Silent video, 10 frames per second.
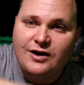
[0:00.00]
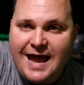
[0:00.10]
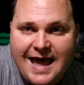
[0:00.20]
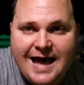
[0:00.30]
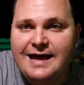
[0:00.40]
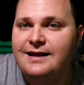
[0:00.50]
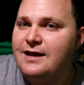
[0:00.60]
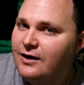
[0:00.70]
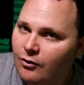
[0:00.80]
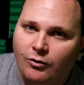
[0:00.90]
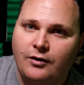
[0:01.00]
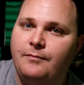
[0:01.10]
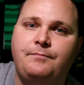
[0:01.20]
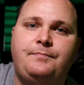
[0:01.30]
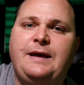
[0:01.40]
head,
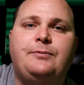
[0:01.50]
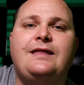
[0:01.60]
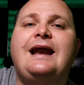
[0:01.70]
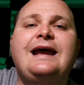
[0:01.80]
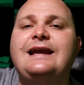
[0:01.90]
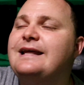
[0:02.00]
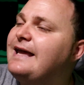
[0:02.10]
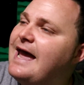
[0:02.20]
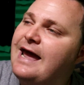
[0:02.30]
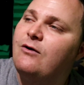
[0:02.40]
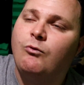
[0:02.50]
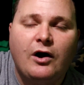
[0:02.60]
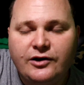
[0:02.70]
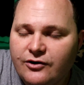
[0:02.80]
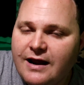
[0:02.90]
or people that ain't in the gang
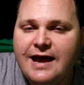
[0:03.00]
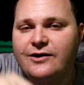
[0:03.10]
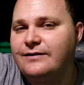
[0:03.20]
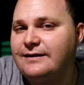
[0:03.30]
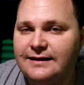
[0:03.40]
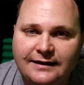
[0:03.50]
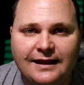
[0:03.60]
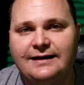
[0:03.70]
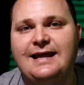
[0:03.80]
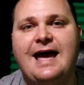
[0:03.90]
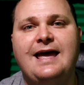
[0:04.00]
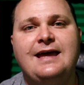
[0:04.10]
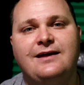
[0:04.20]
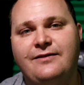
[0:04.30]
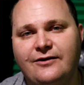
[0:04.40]
wanting your head or anything like that,
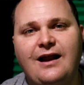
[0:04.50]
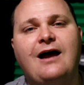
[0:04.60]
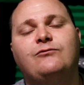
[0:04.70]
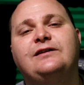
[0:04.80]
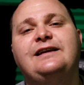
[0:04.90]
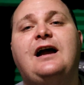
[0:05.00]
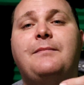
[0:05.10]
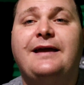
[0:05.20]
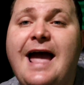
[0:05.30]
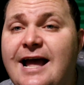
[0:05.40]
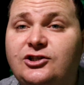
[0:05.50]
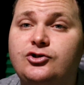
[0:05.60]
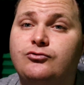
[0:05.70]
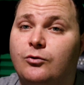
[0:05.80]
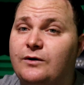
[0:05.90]
they're not really coming at
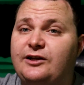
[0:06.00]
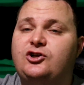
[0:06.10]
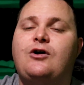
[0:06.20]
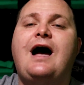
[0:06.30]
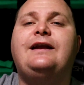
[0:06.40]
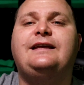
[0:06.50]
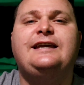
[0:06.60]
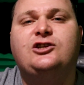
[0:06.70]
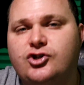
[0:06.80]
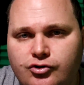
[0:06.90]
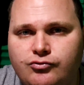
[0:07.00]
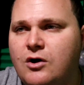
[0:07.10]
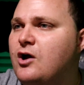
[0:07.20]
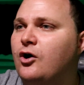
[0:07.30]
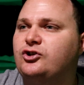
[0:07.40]
you or really trying to eat you
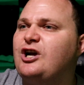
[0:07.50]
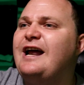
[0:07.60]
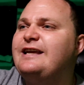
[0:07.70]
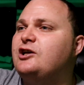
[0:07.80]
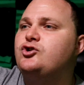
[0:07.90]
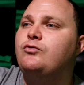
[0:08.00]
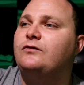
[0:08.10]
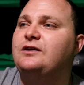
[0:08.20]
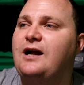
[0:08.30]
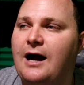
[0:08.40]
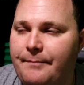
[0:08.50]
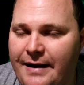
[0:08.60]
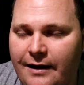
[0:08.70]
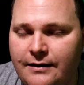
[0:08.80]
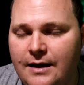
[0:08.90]
or trying to get you off the
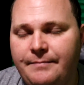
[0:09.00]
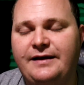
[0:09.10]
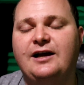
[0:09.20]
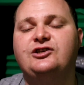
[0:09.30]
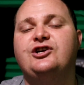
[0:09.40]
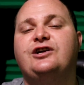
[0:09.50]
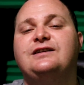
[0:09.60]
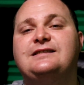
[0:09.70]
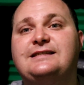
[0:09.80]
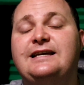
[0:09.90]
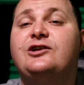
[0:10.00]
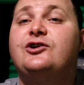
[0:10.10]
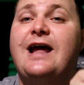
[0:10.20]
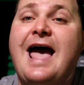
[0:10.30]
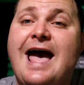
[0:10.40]
compound because you're
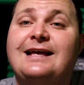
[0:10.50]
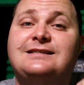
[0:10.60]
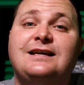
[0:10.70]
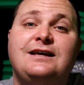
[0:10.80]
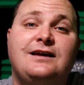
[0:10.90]
considered as